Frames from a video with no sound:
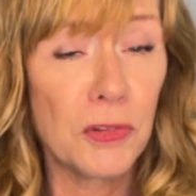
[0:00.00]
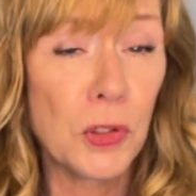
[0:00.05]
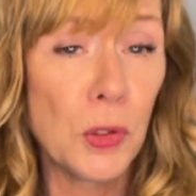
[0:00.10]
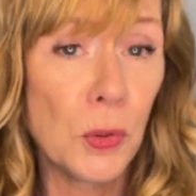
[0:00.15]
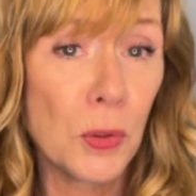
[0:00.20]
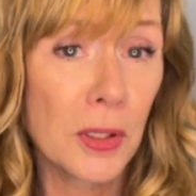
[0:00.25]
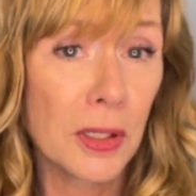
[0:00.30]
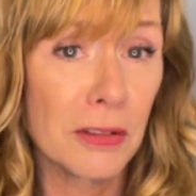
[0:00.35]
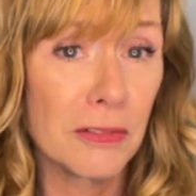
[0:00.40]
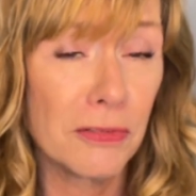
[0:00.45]
you
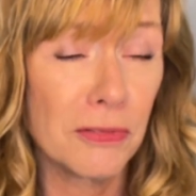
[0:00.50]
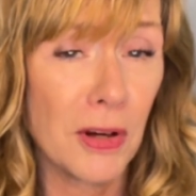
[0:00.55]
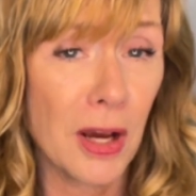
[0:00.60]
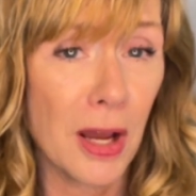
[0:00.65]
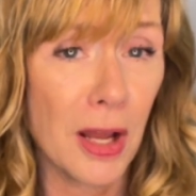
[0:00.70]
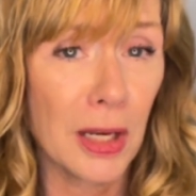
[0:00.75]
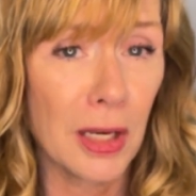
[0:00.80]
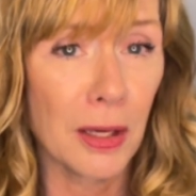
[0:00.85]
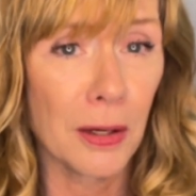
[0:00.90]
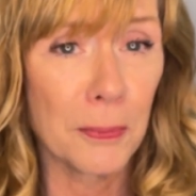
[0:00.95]
can
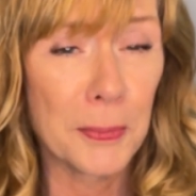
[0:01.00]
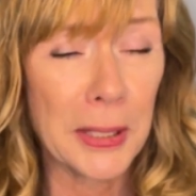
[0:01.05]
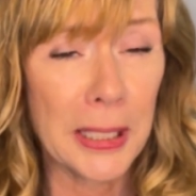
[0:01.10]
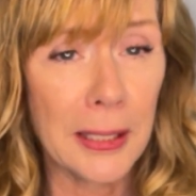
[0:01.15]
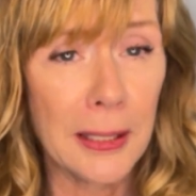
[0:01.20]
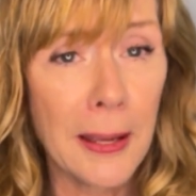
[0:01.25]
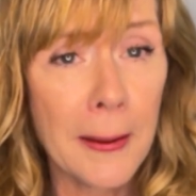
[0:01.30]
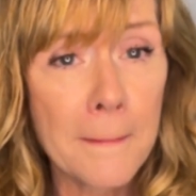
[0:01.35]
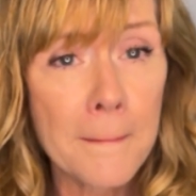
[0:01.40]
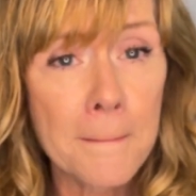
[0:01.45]
follow me.
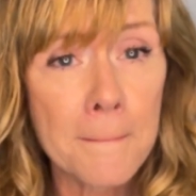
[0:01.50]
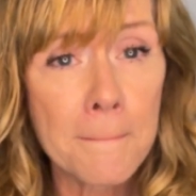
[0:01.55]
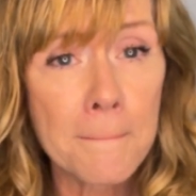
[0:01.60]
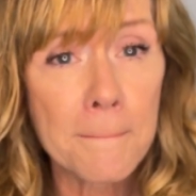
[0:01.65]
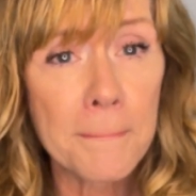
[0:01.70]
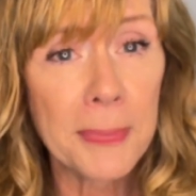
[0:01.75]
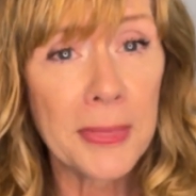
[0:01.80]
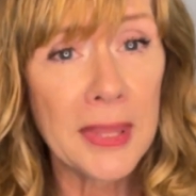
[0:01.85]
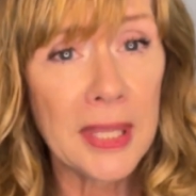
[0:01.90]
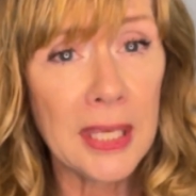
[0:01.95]

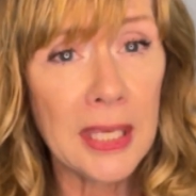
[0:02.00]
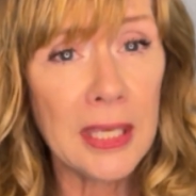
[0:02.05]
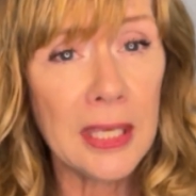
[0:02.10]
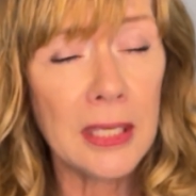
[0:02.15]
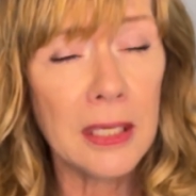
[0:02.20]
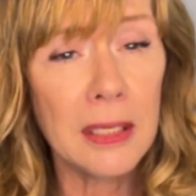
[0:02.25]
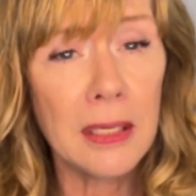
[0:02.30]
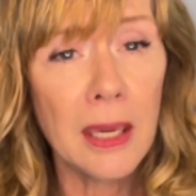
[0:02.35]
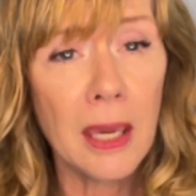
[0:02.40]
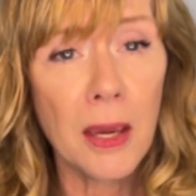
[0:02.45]

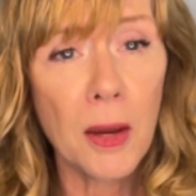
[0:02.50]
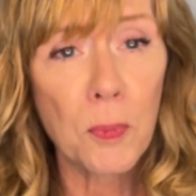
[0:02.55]
The